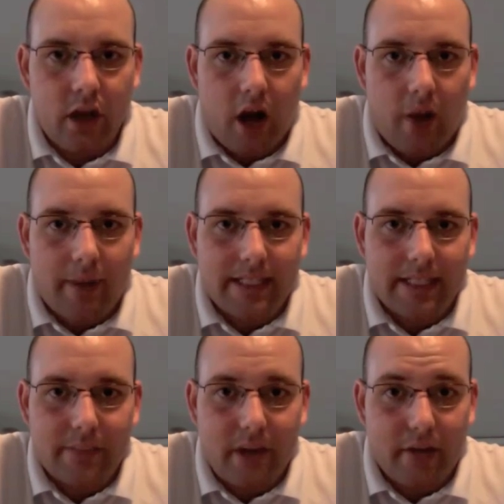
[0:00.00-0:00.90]
I
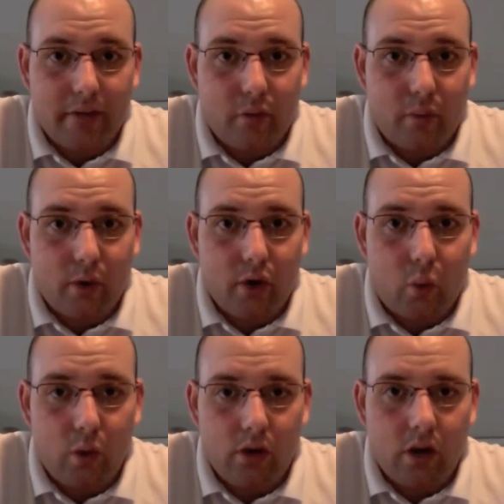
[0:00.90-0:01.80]
suspect 4.0
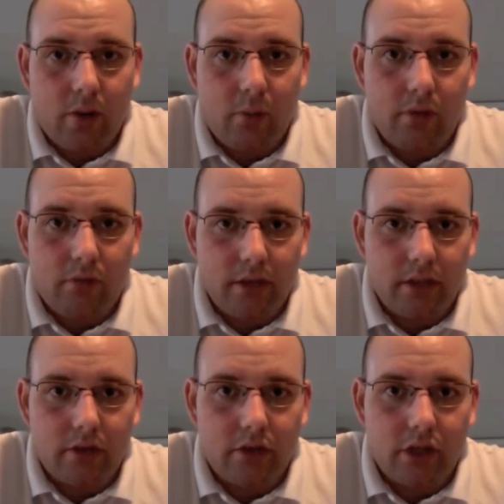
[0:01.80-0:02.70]
will come with
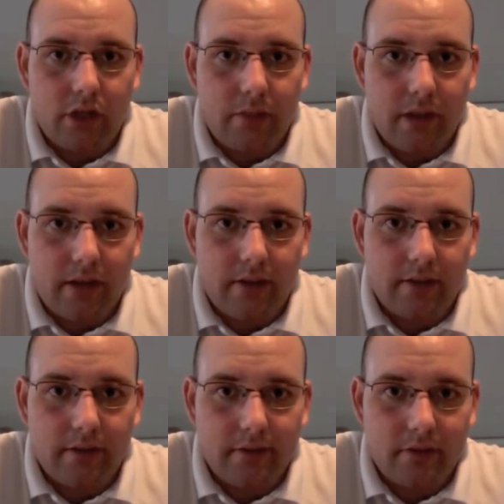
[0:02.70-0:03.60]
resolution-independent
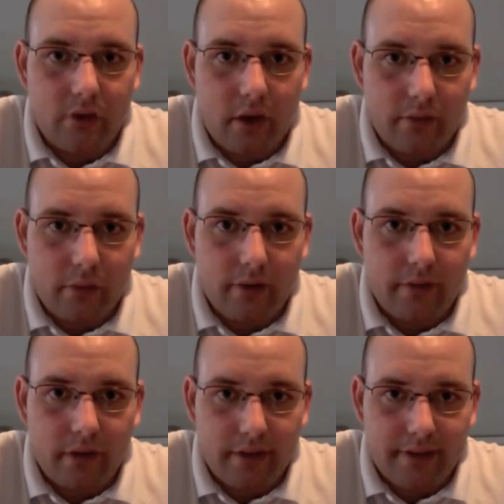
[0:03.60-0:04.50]
software
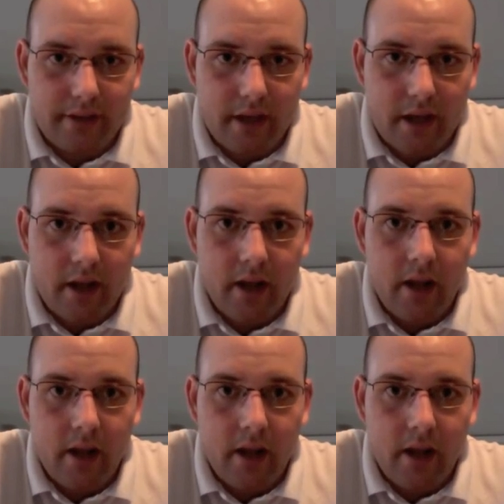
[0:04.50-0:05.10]
for an SDK.